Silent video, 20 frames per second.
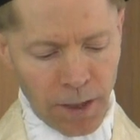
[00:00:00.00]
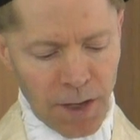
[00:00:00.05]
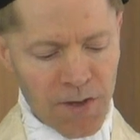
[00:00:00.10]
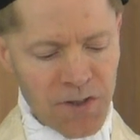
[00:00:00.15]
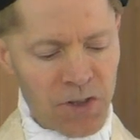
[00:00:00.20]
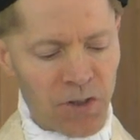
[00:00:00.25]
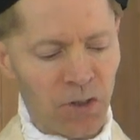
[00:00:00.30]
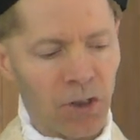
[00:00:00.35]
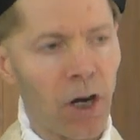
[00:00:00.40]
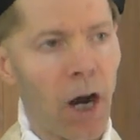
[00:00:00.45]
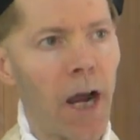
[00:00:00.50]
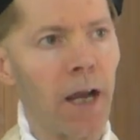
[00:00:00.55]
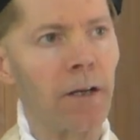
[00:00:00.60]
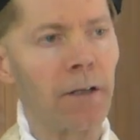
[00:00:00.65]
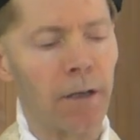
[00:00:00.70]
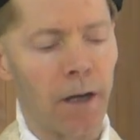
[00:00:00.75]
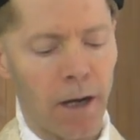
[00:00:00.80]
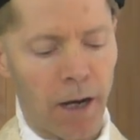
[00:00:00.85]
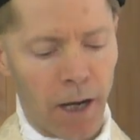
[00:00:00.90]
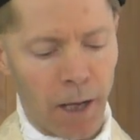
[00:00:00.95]
these trying
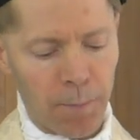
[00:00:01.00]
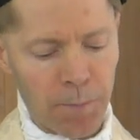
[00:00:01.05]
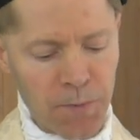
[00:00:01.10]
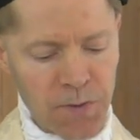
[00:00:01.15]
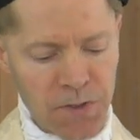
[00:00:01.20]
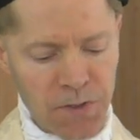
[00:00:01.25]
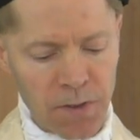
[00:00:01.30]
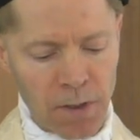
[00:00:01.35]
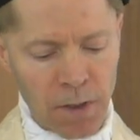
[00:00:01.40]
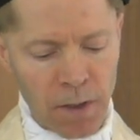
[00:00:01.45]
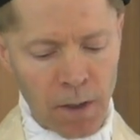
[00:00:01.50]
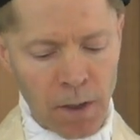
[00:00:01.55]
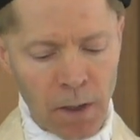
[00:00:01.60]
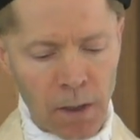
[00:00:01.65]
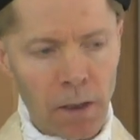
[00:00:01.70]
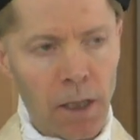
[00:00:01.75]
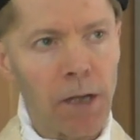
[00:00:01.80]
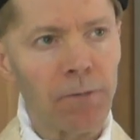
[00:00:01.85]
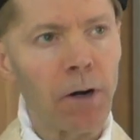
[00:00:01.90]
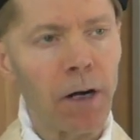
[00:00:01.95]
times,
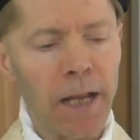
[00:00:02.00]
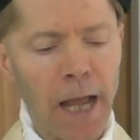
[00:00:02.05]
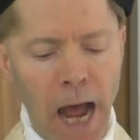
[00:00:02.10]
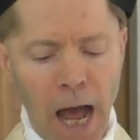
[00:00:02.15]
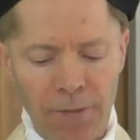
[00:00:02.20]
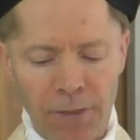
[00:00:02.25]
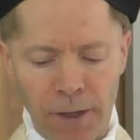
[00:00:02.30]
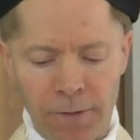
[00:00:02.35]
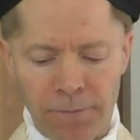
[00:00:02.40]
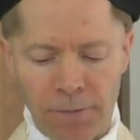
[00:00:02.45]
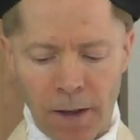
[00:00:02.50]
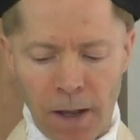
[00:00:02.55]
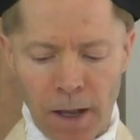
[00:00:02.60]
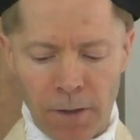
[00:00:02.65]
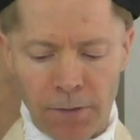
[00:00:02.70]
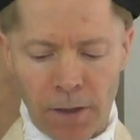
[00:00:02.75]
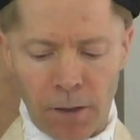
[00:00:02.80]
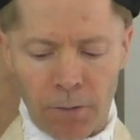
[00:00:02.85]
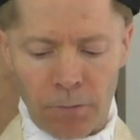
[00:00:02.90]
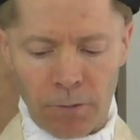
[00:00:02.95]
live our Catholic
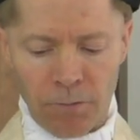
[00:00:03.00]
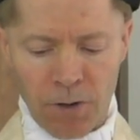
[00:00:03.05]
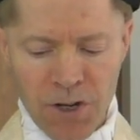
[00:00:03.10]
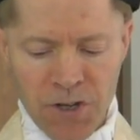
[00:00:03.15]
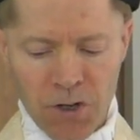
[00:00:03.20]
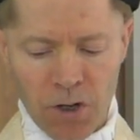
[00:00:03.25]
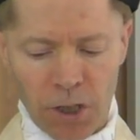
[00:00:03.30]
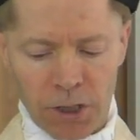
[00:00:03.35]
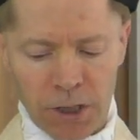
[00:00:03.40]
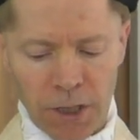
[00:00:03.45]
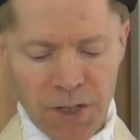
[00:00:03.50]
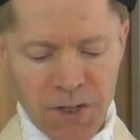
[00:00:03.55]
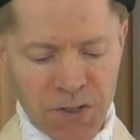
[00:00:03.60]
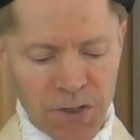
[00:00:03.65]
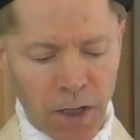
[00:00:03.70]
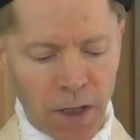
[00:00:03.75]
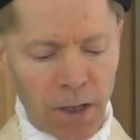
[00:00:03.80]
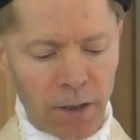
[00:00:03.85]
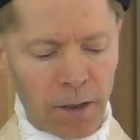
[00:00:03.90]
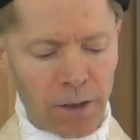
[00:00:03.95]
faith, and research and
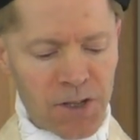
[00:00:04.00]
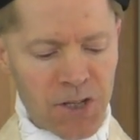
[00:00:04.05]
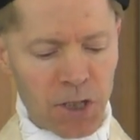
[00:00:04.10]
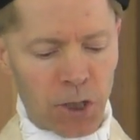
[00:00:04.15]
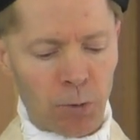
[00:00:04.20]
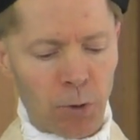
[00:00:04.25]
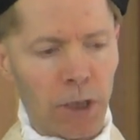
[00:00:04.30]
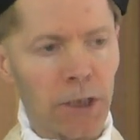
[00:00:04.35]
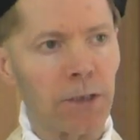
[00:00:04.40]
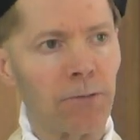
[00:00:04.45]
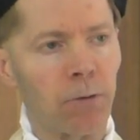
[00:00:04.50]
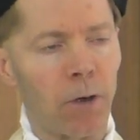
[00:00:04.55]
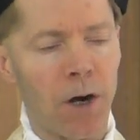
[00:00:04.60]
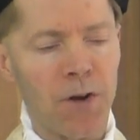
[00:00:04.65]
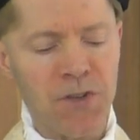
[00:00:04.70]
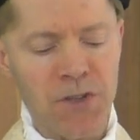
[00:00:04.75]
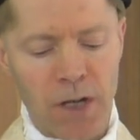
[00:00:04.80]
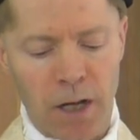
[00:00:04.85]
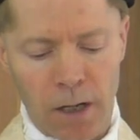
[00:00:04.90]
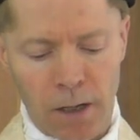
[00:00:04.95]
study the situation for
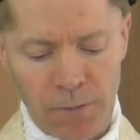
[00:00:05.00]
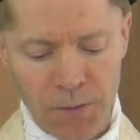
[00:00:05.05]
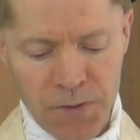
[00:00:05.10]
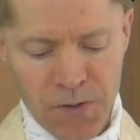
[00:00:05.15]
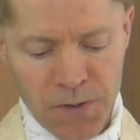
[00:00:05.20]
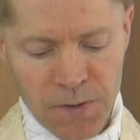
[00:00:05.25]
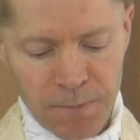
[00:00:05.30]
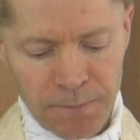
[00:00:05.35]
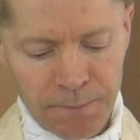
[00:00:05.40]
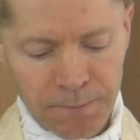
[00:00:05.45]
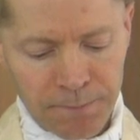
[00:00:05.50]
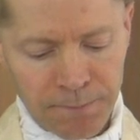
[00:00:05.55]
ourselves.